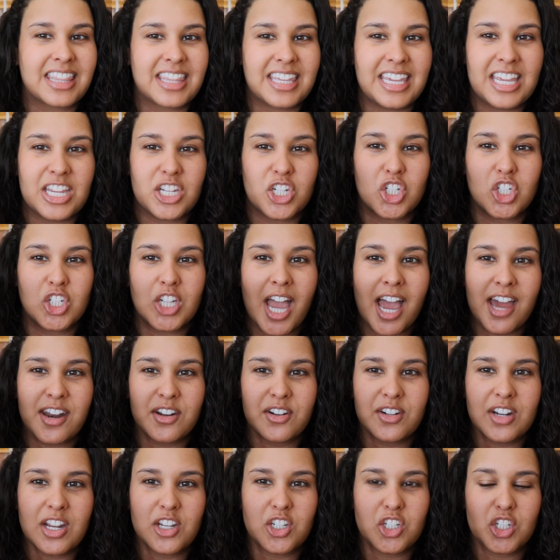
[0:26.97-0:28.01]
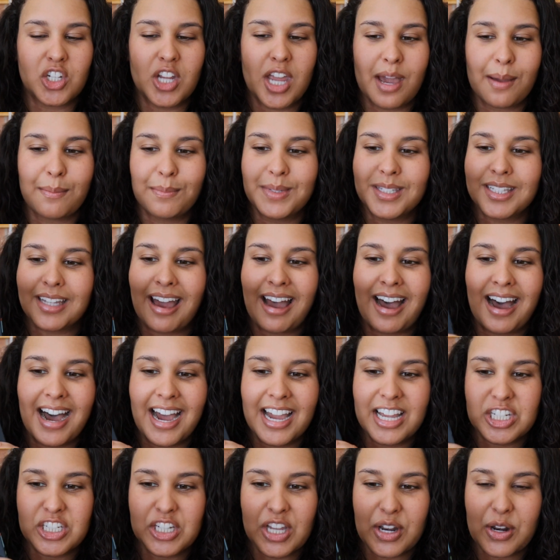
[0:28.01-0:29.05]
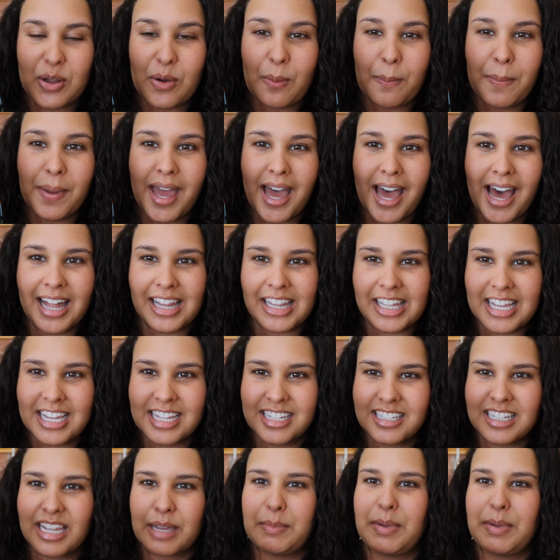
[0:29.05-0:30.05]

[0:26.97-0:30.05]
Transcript: the Shattered Gems eyeshadow palette.